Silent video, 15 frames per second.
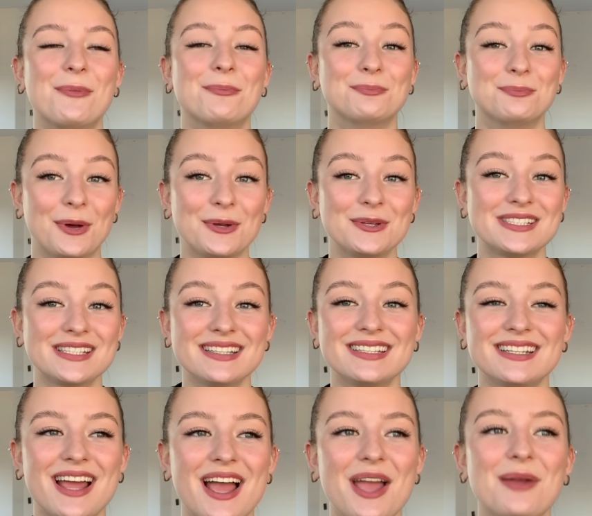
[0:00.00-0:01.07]
most of the
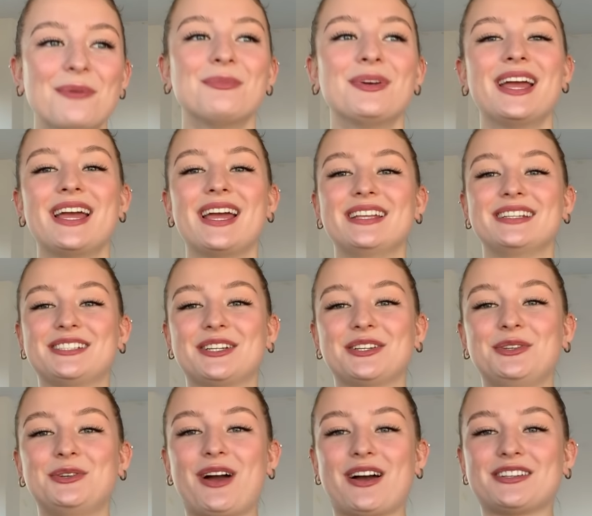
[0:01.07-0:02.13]
time, until
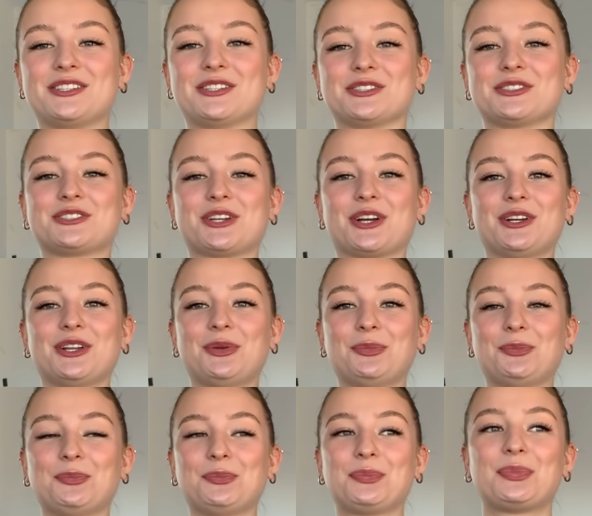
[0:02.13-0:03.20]
you got to your
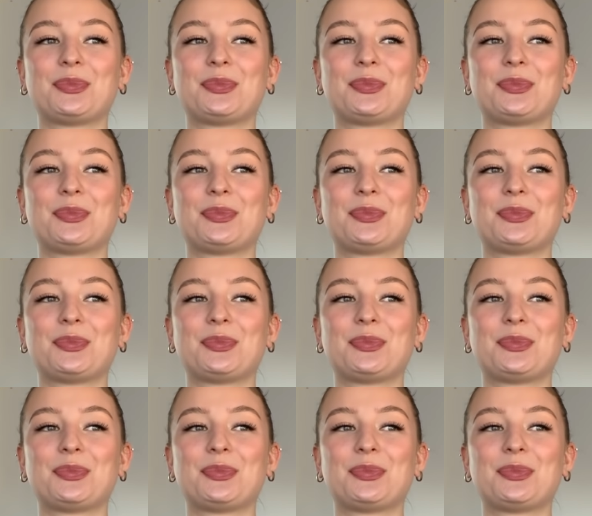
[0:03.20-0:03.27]
sternum,